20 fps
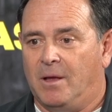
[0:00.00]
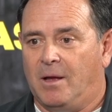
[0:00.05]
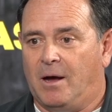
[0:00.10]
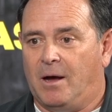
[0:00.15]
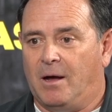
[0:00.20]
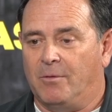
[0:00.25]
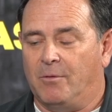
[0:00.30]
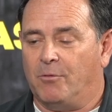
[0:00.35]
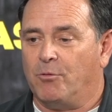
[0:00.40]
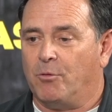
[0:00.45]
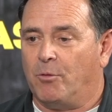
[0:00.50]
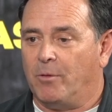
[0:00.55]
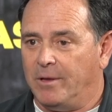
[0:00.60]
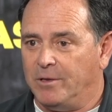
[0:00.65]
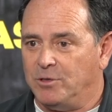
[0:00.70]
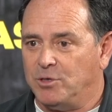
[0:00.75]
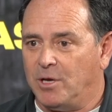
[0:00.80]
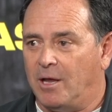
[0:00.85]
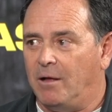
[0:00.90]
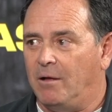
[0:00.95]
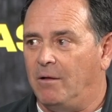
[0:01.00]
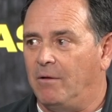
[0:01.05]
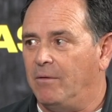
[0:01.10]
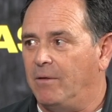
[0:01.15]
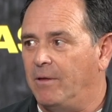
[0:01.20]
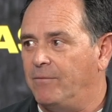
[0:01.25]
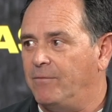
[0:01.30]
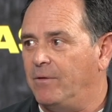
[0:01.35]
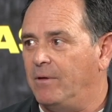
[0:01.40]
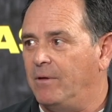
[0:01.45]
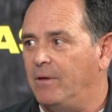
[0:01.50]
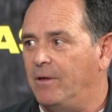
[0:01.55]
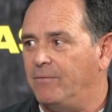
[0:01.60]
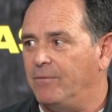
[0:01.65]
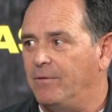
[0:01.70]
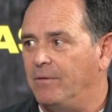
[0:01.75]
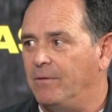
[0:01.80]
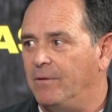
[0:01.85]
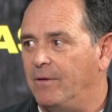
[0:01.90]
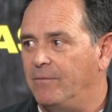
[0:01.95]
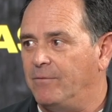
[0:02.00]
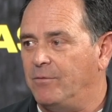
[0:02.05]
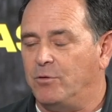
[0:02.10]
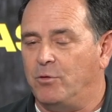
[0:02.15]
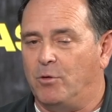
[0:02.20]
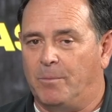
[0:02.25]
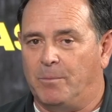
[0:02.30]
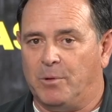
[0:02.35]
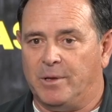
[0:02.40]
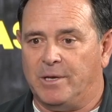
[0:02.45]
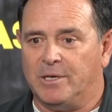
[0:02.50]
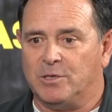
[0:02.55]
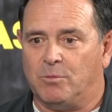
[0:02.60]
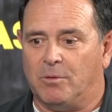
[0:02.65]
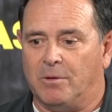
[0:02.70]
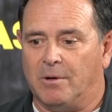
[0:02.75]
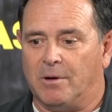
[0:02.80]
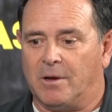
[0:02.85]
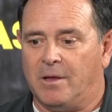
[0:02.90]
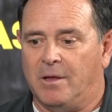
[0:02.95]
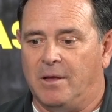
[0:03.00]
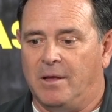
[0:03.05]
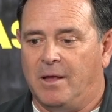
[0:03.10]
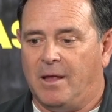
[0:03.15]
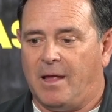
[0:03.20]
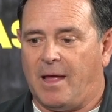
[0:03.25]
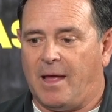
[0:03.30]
They'll throw you in jail if you're doing police work.